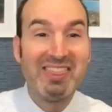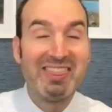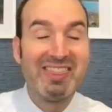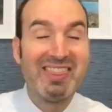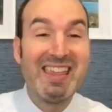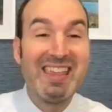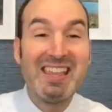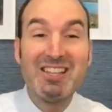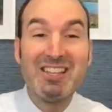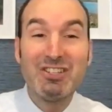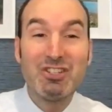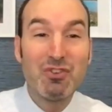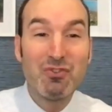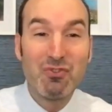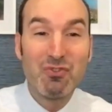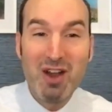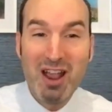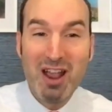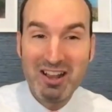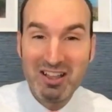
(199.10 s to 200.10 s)
things you've
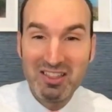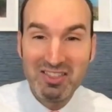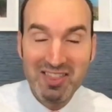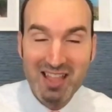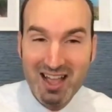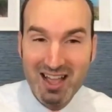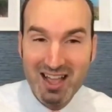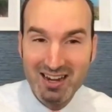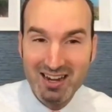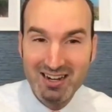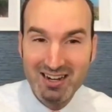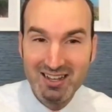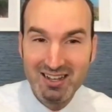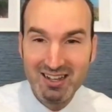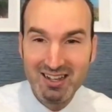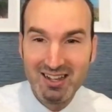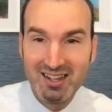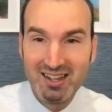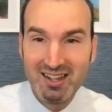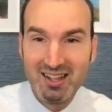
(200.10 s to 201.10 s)
read online.
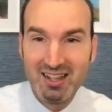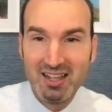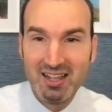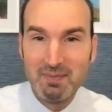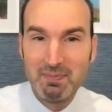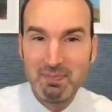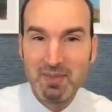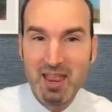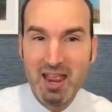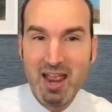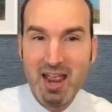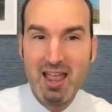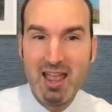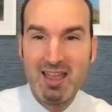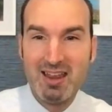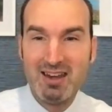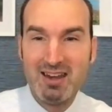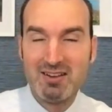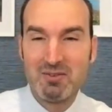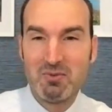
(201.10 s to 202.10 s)

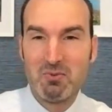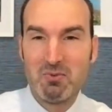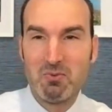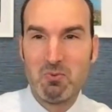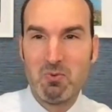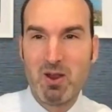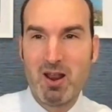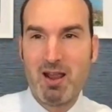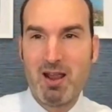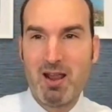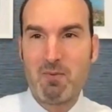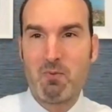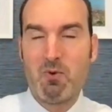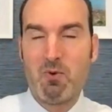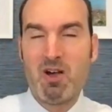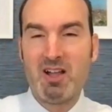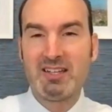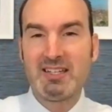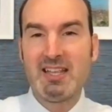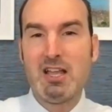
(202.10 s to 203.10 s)
And what I
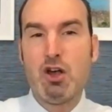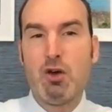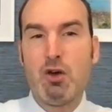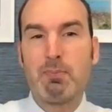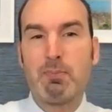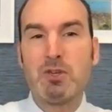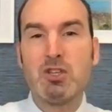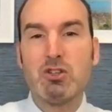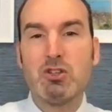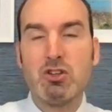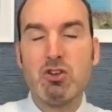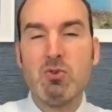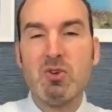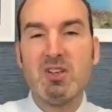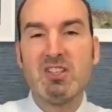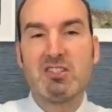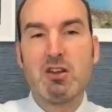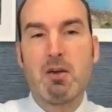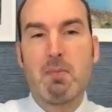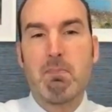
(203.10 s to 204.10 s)
want to help you do
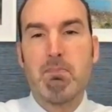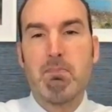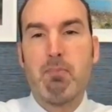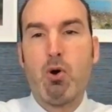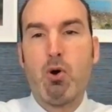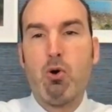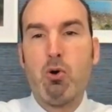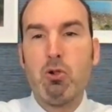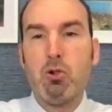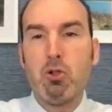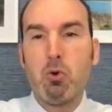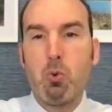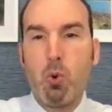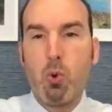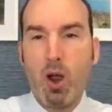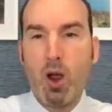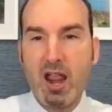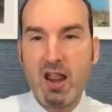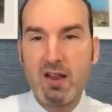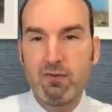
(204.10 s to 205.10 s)
is to pull
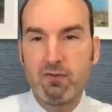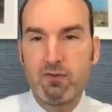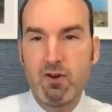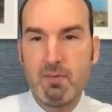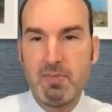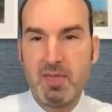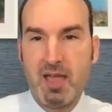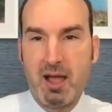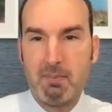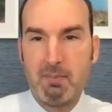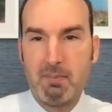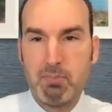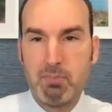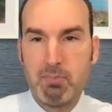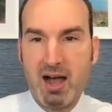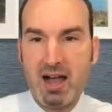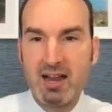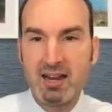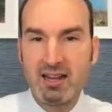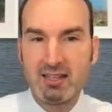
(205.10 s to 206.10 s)
away from that
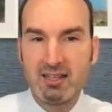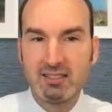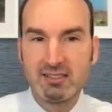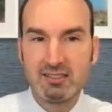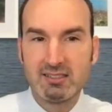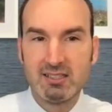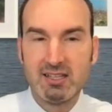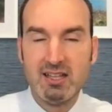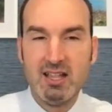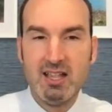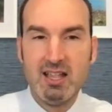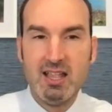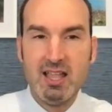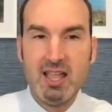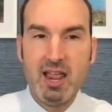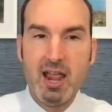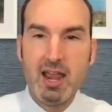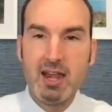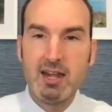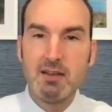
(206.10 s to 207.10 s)
bias
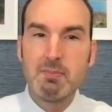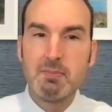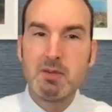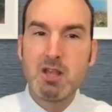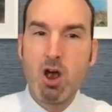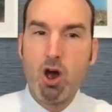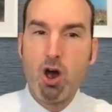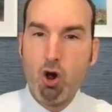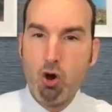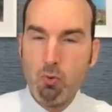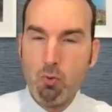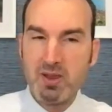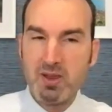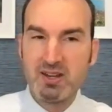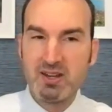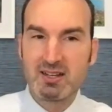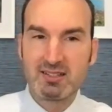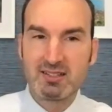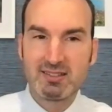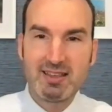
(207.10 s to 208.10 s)
and to be
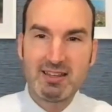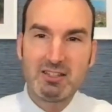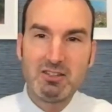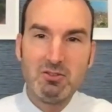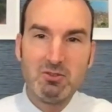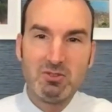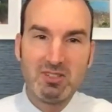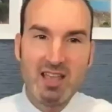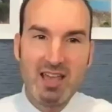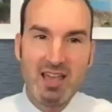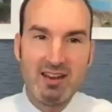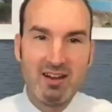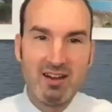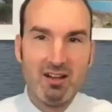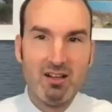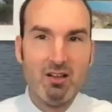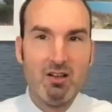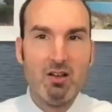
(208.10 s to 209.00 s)
open. Because, like you said,